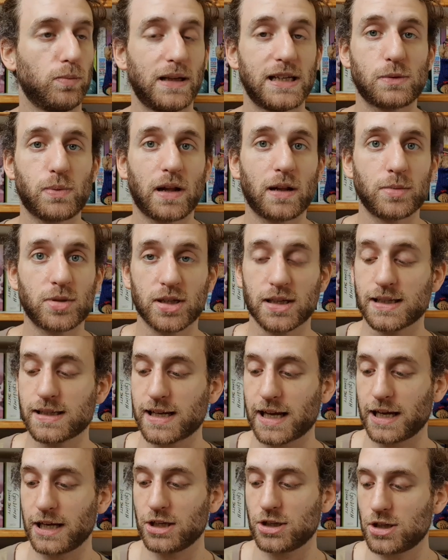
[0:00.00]
Please welcome to the
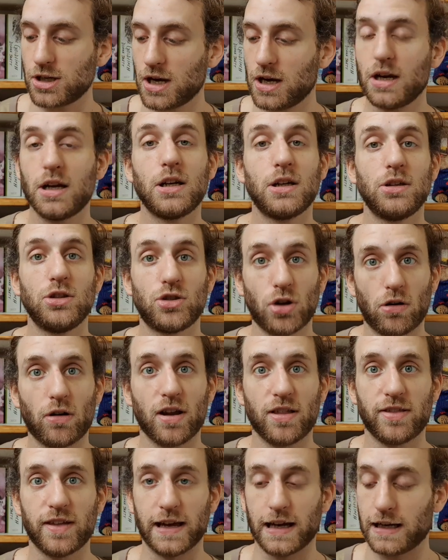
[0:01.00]
stage,
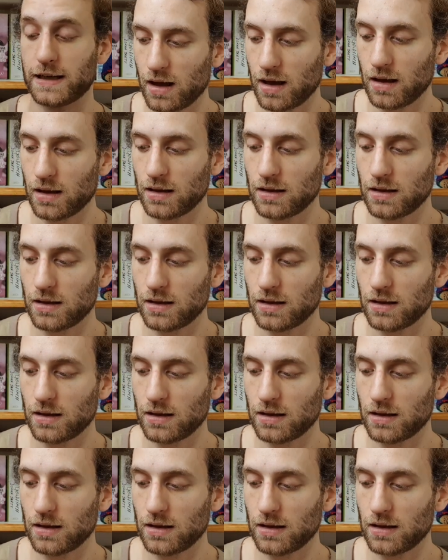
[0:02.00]
Dorothea.